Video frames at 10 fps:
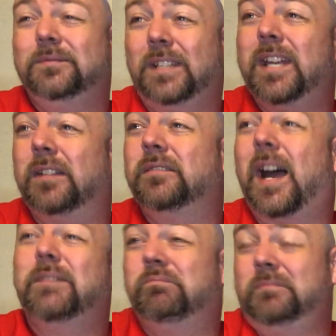Yeah,
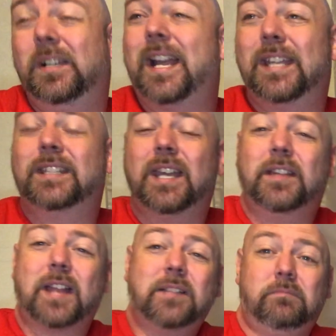I get
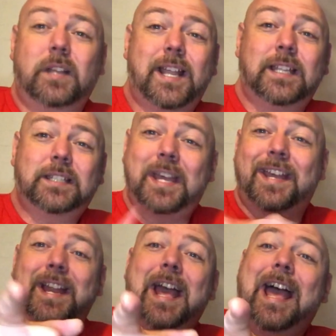that. I get
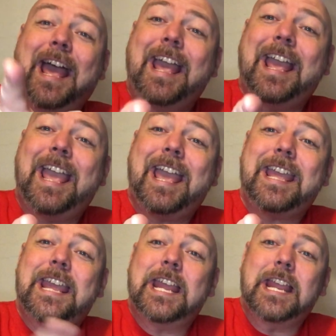that.
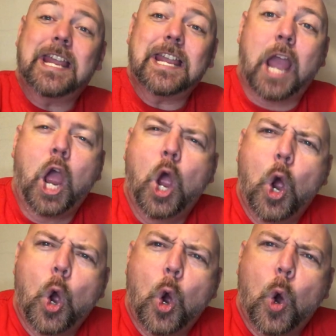Hey,
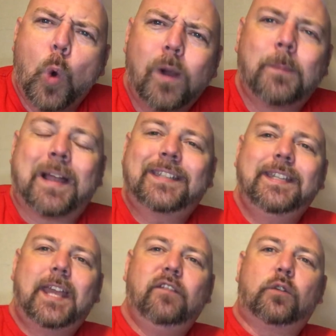welcome back
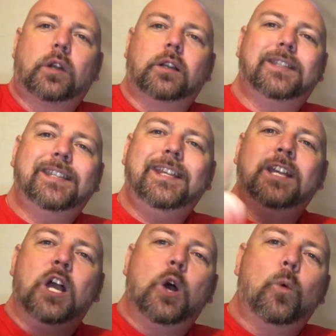to CK4RC.
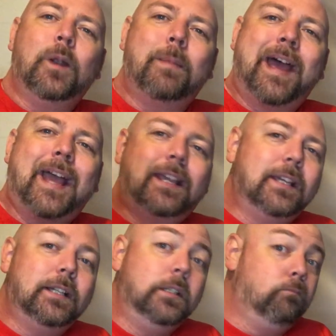We're
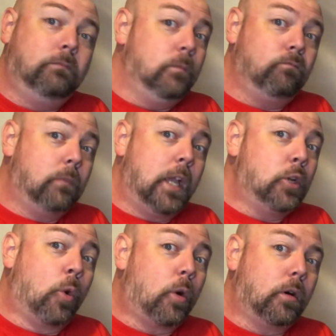back.
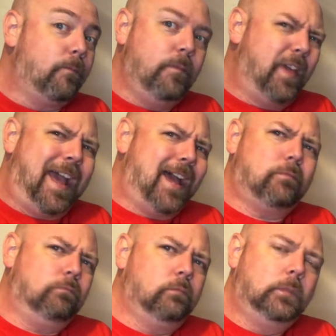Ignore that.
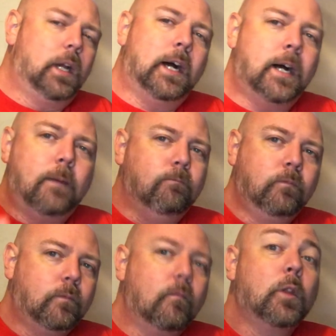We're
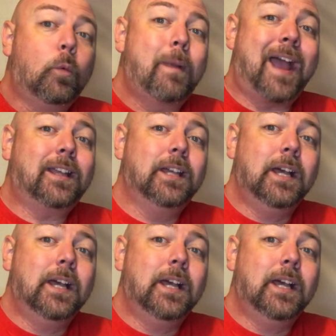back.